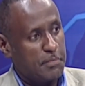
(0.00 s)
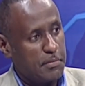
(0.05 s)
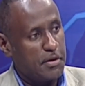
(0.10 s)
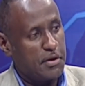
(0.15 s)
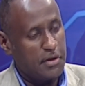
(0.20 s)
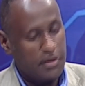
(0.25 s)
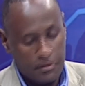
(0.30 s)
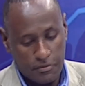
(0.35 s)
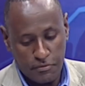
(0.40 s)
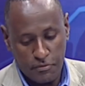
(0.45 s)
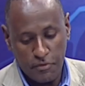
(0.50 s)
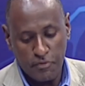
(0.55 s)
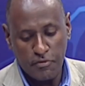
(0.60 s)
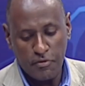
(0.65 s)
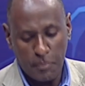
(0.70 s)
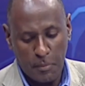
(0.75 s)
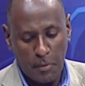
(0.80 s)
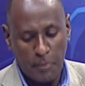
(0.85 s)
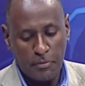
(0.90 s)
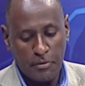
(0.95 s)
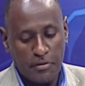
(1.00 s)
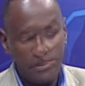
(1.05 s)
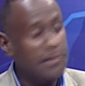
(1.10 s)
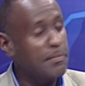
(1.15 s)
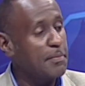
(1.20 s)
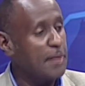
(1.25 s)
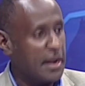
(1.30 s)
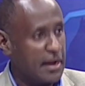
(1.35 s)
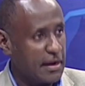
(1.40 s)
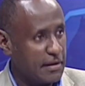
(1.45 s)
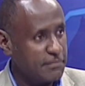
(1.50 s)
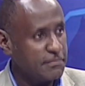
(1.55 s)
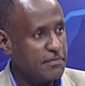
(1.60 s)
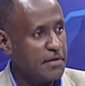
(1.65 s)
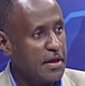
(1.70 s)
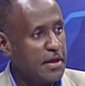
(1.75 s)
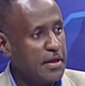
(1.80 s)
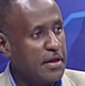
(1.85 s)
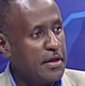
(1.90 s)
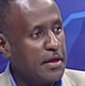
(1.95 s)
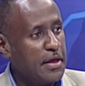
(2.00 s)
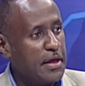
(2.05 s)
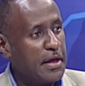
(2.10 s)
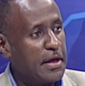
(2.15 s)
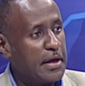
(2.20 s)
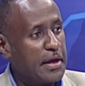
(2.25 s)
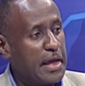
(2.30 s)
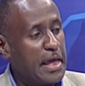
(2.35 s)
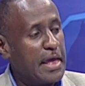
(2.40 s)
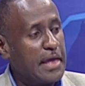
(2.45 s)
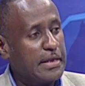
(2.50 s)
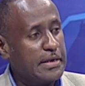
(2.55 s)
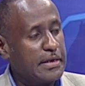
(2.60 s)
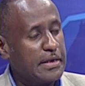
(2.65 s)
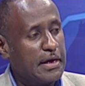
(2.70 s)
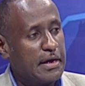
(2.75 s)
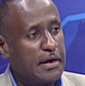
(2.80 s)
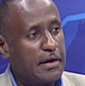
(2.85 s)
of the Tplf, and